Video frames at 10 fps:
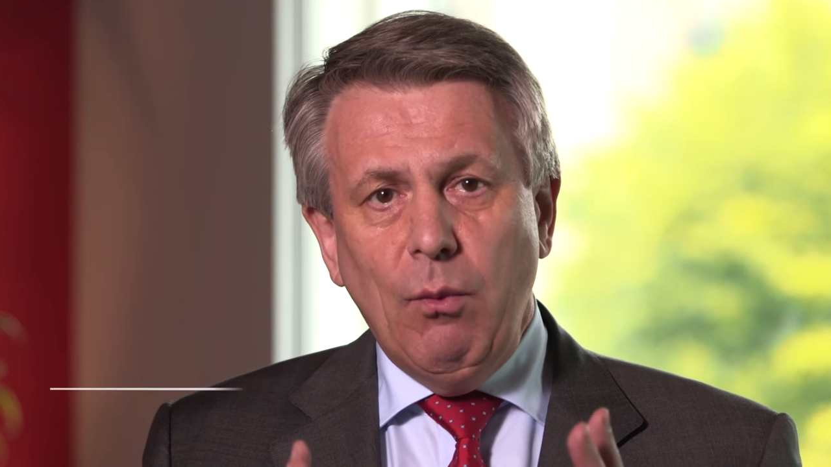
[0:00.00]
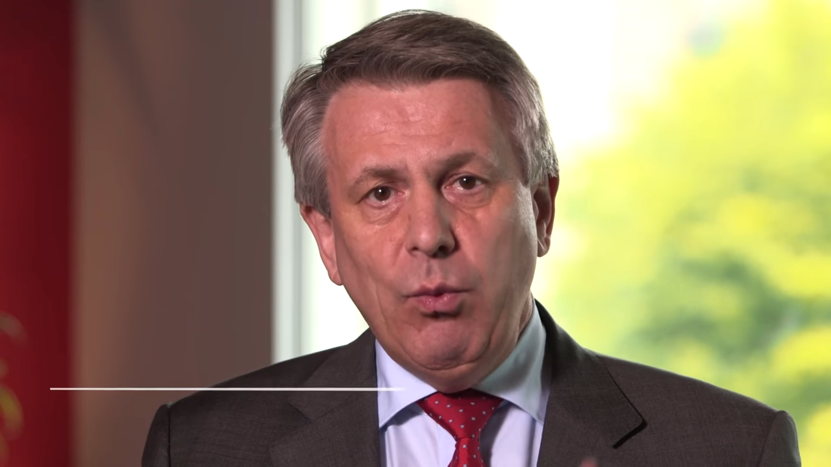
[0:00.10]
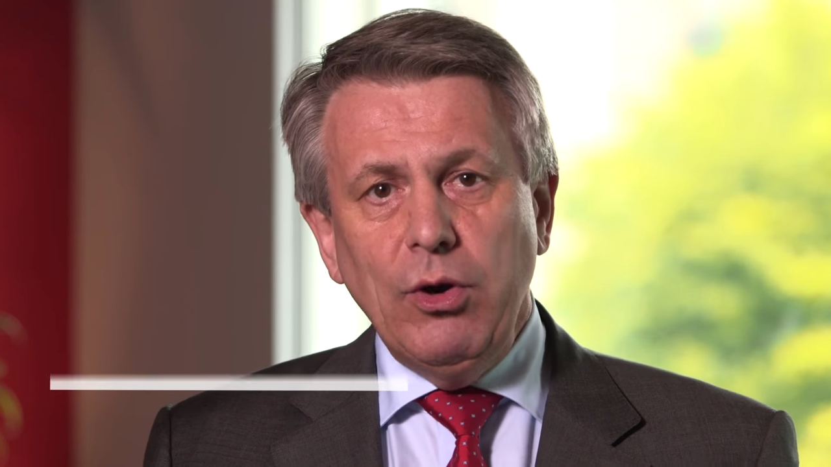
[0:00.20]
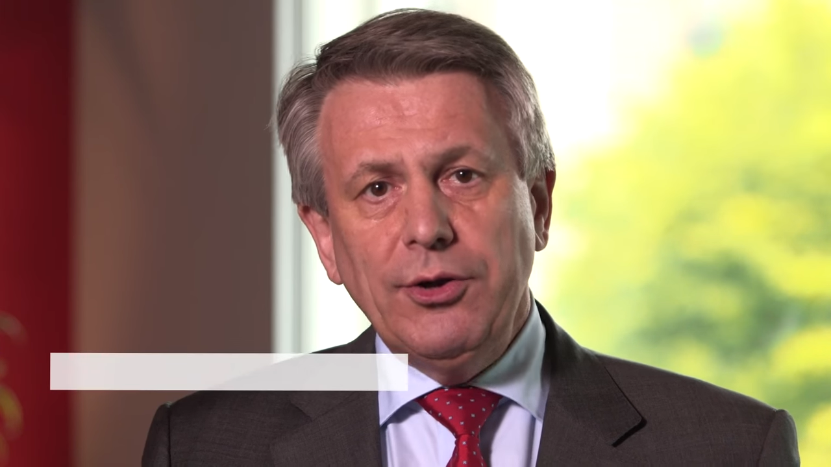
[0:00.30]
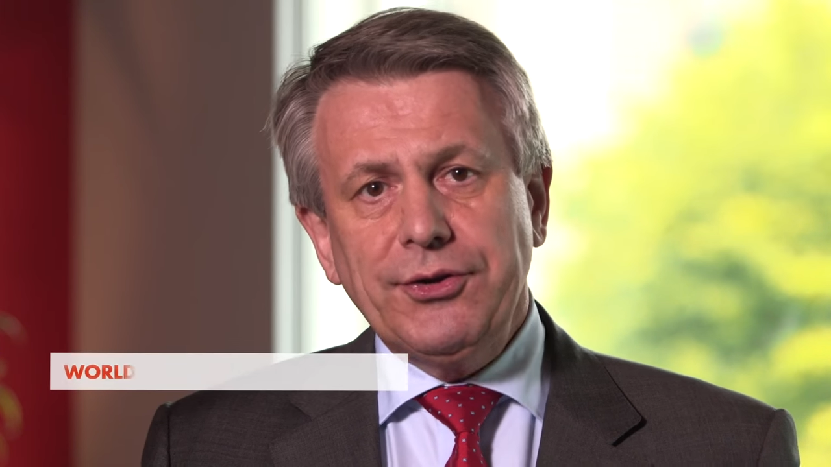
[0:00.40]
a
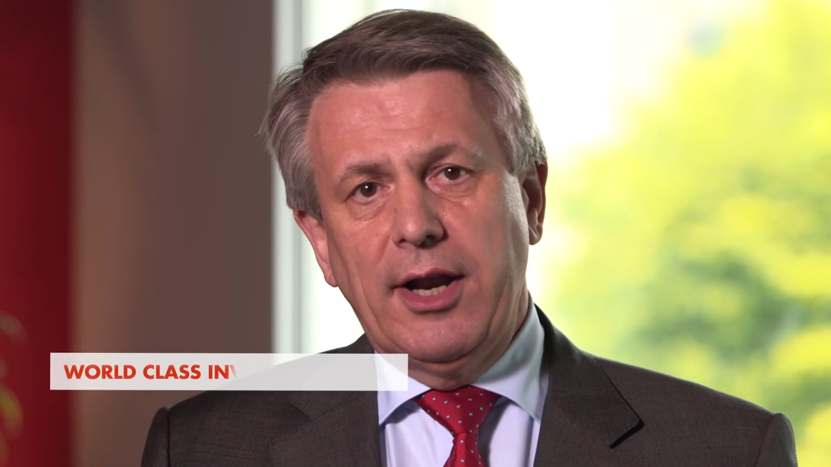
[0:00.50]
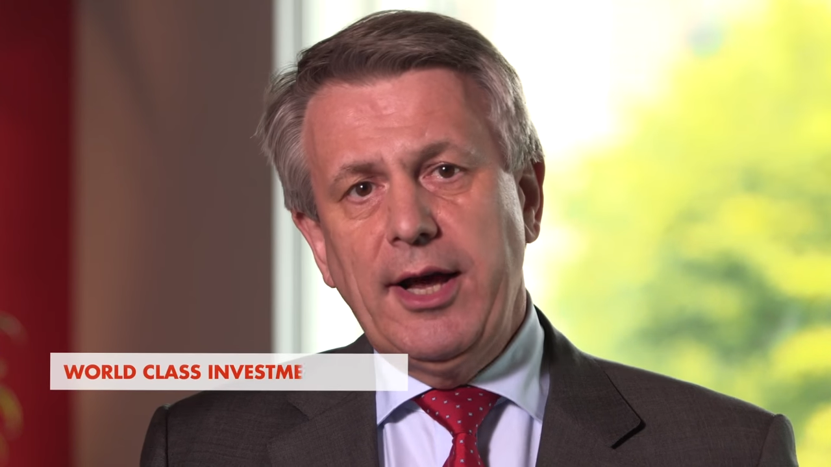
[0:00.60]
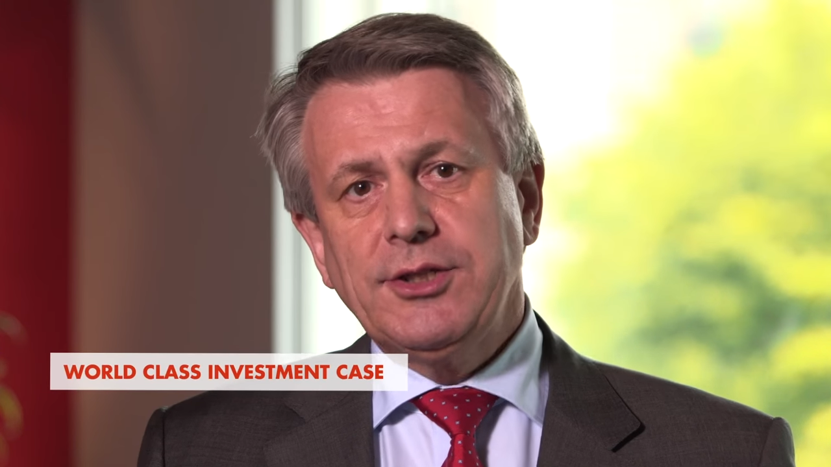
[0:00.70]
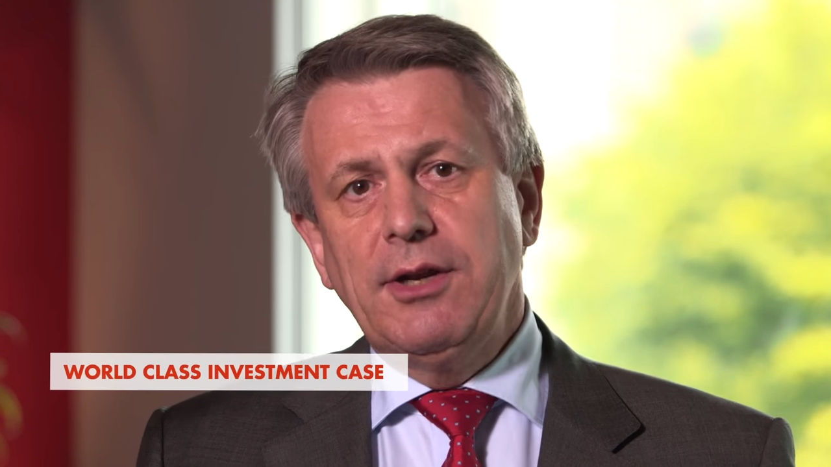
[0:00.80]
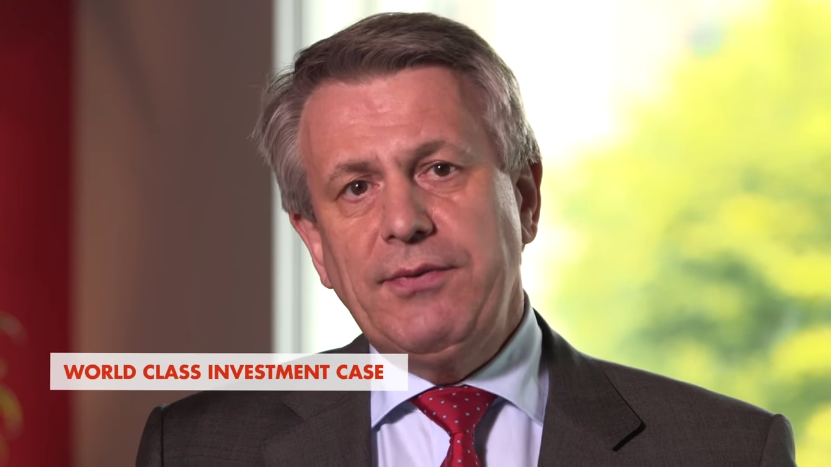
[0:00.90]

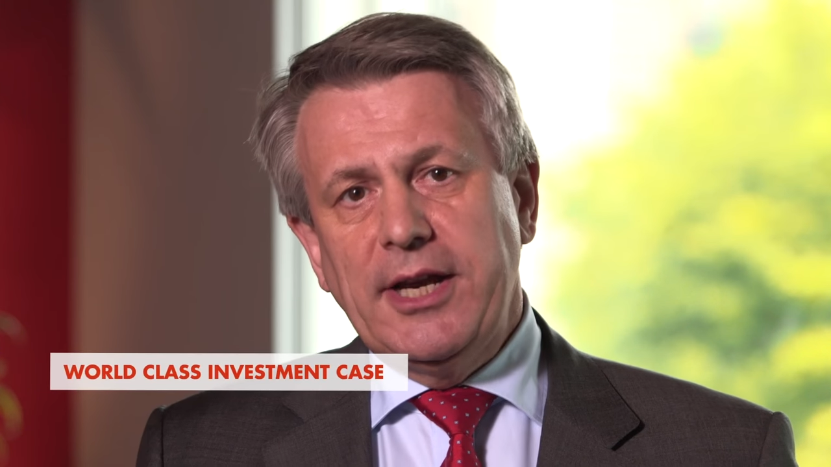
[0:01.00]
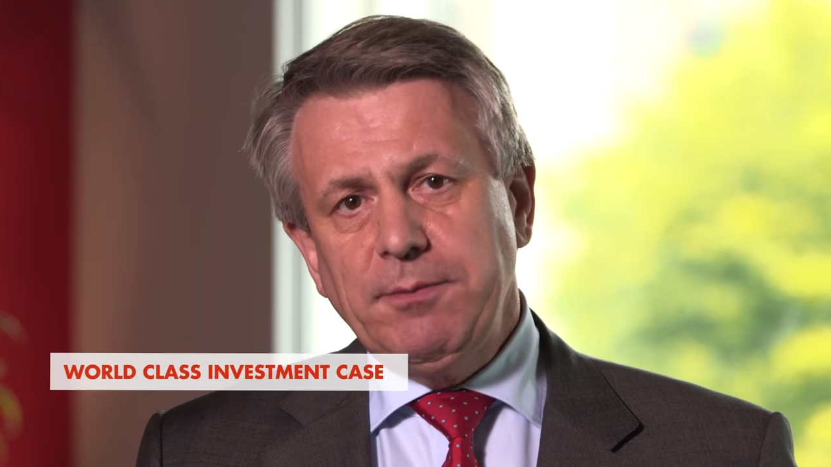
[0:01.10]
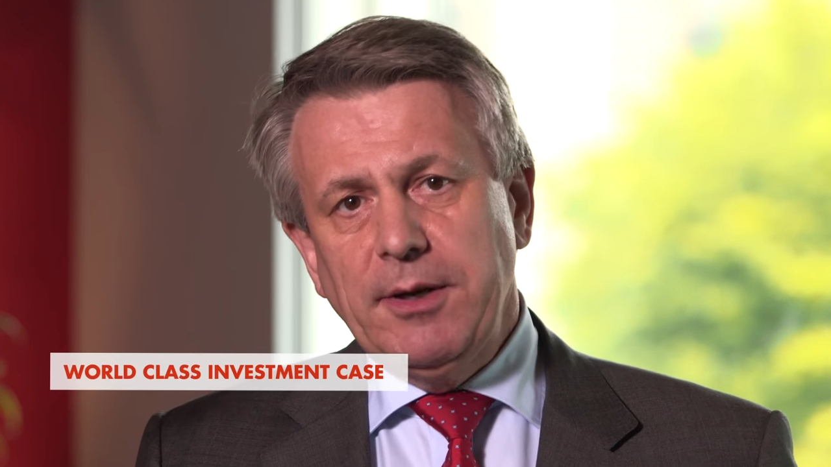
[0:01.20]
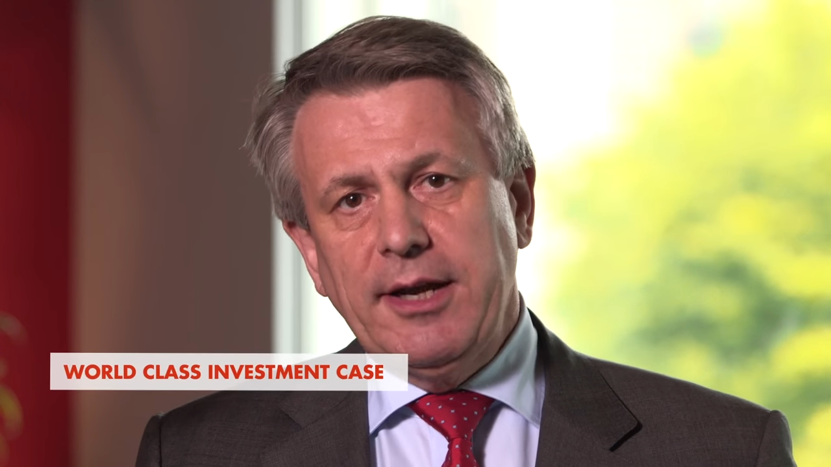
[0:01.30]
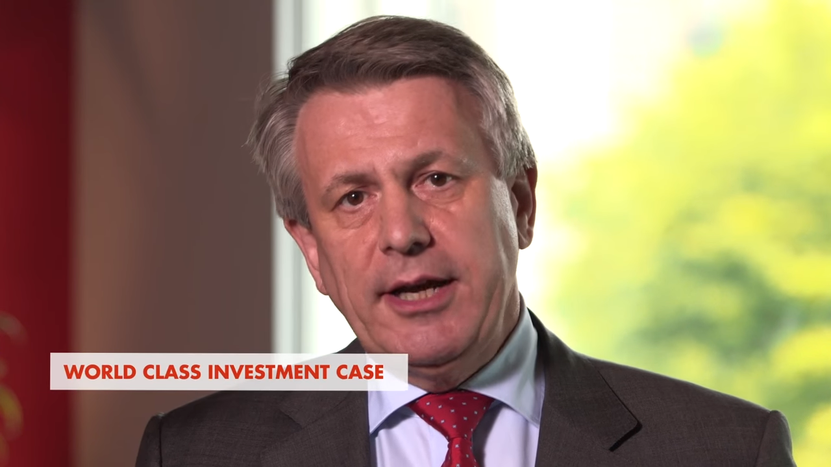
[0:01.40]
world-class
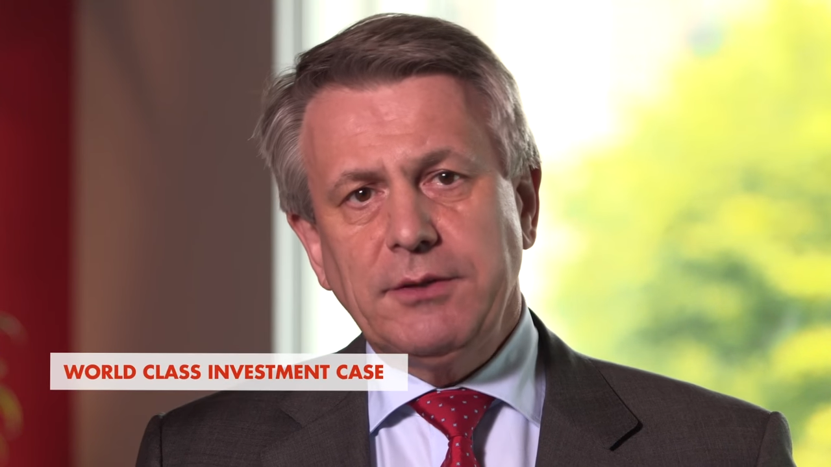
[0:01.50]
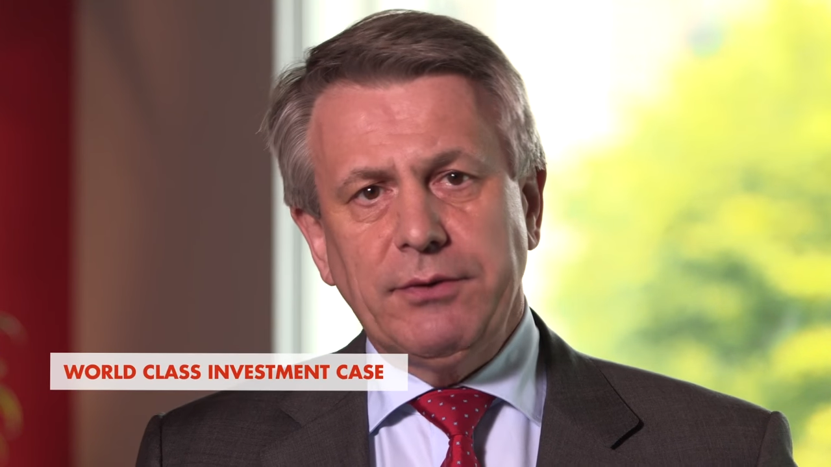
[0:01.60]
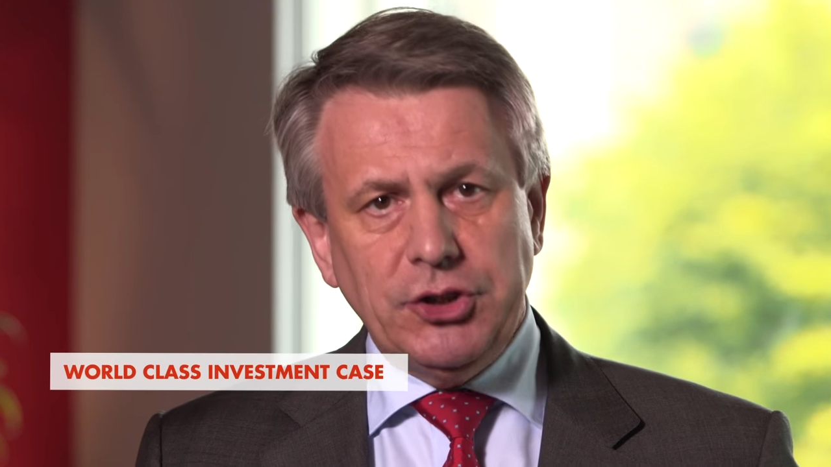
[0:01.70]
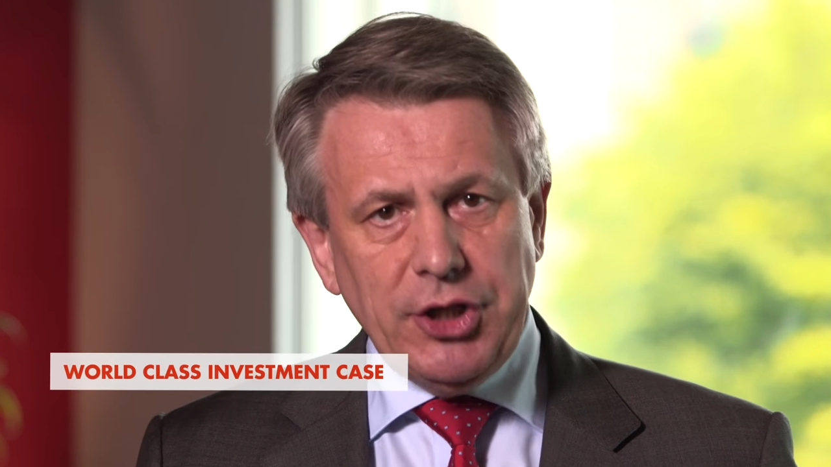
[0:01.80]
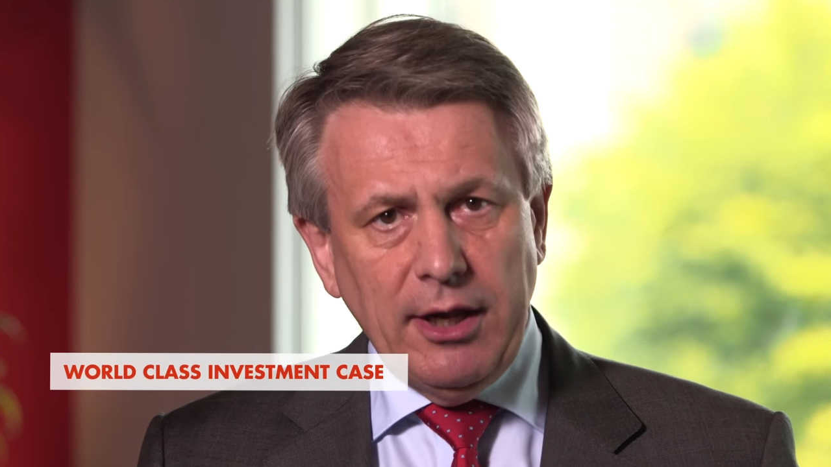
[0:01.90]
investment case
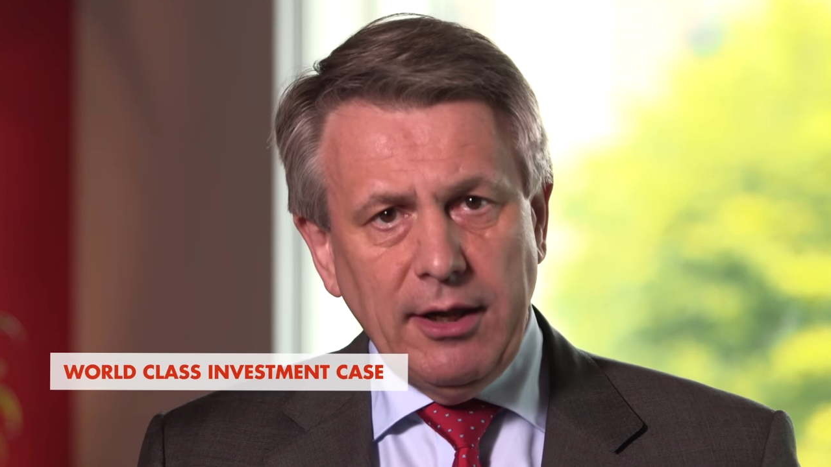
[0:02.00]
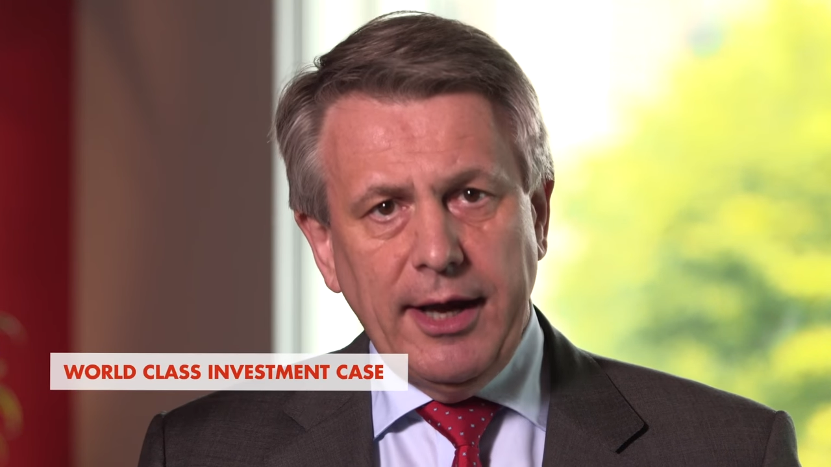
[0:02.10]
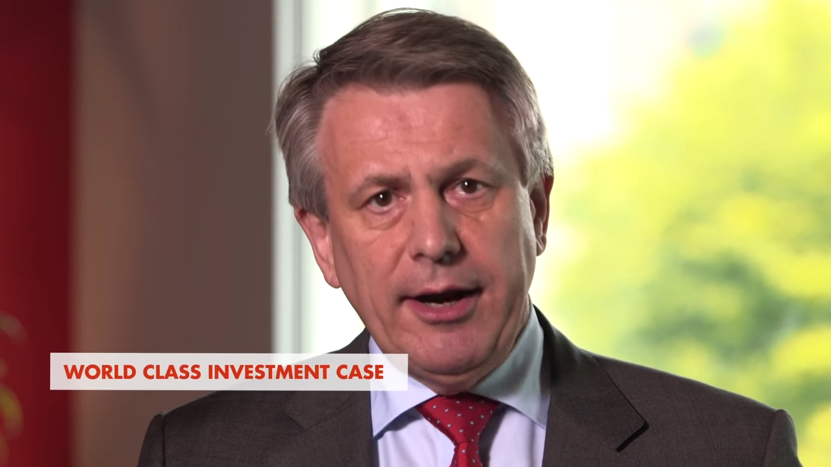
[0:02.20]
for Shell